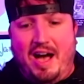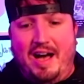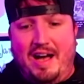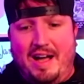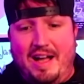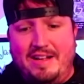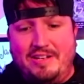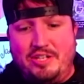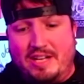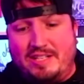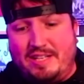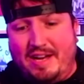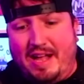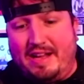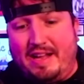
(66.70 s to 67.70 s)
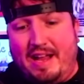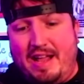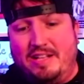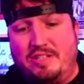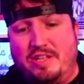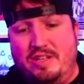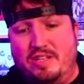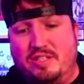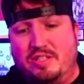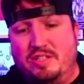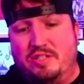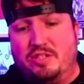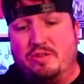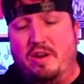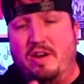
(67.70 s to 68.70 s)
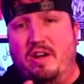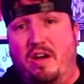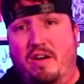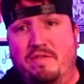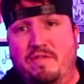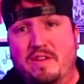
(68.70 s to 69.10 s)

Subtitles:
Jackson, I got to ask you this straight off.